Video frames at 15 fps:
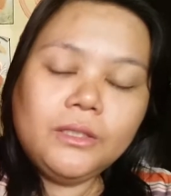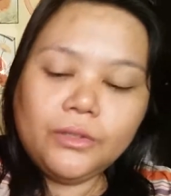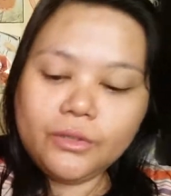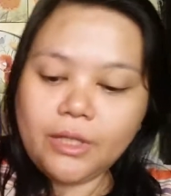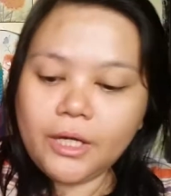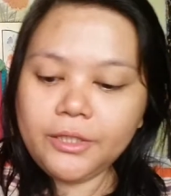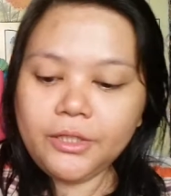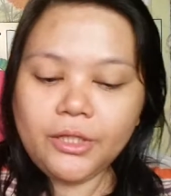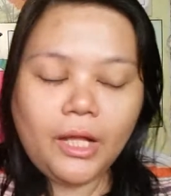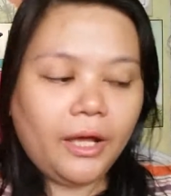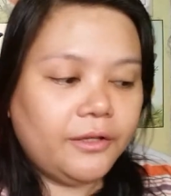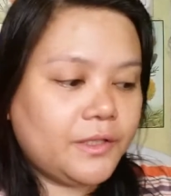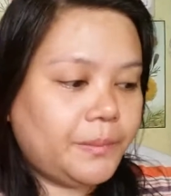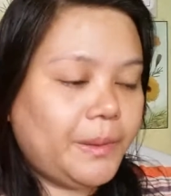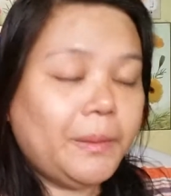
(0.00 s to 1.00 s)
So Daniel
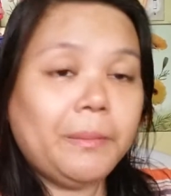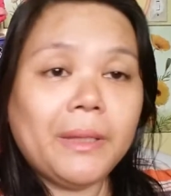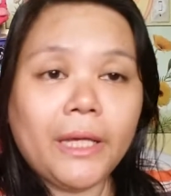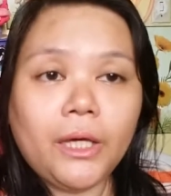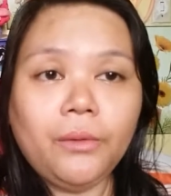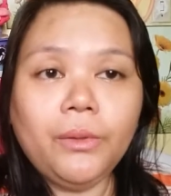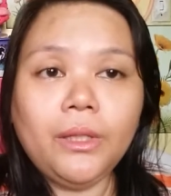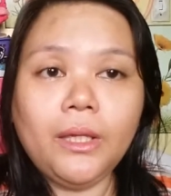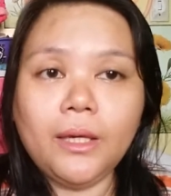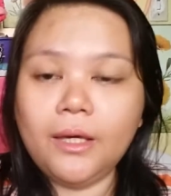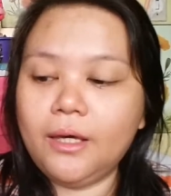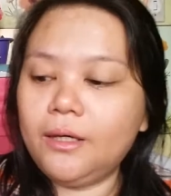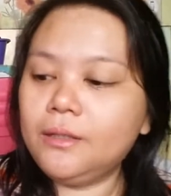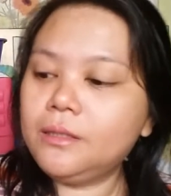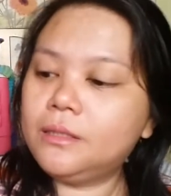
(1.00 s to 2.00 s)
has been playing with
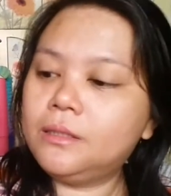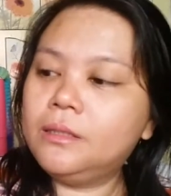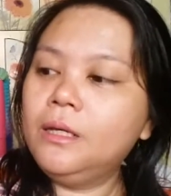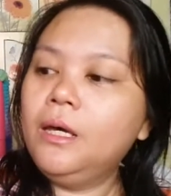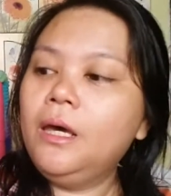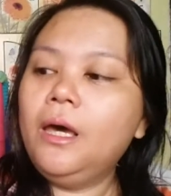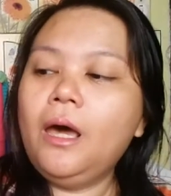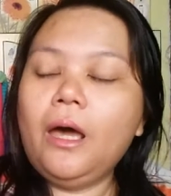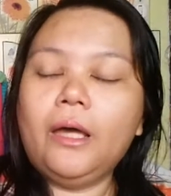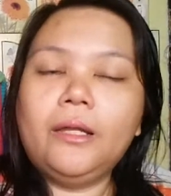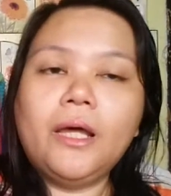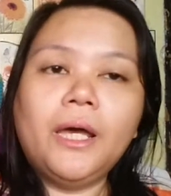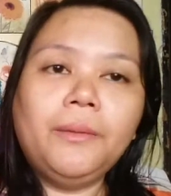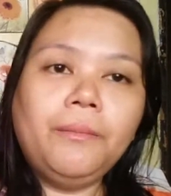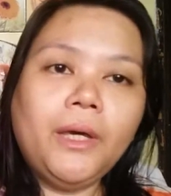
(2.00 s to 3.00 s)
his,
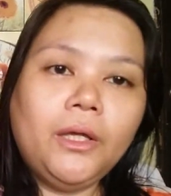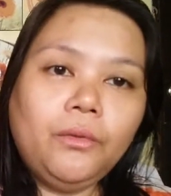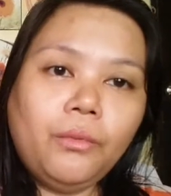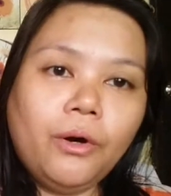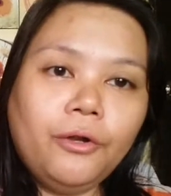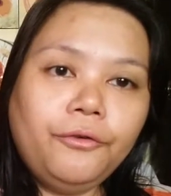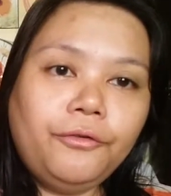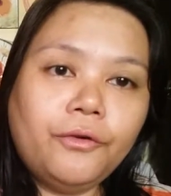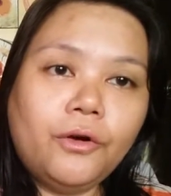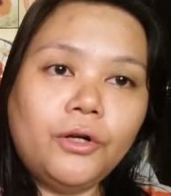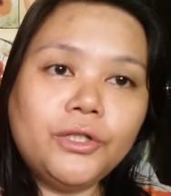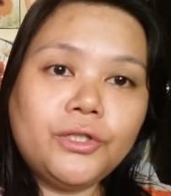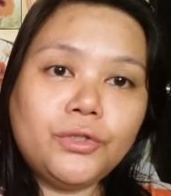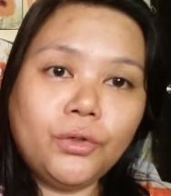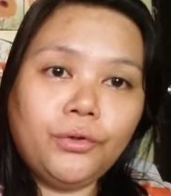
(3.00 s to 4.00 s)
and I made one
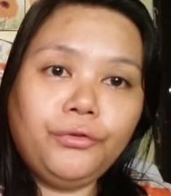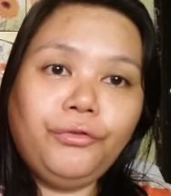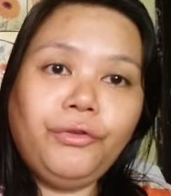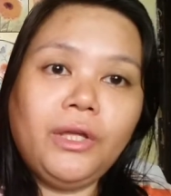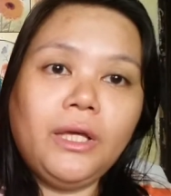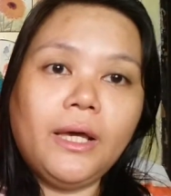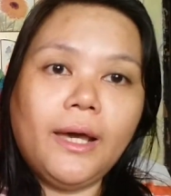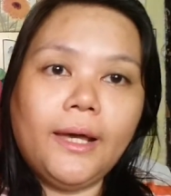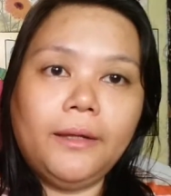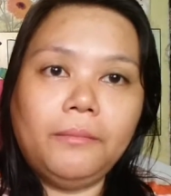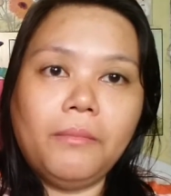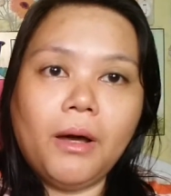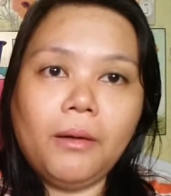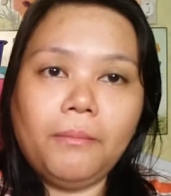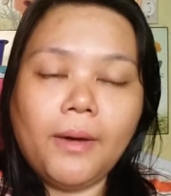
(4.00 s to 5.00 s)
for Sophie
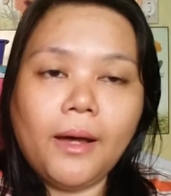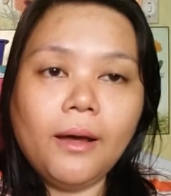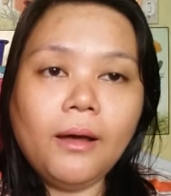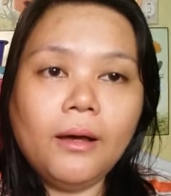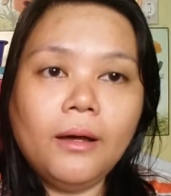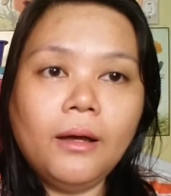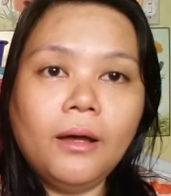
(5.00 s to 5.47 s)
and Makmak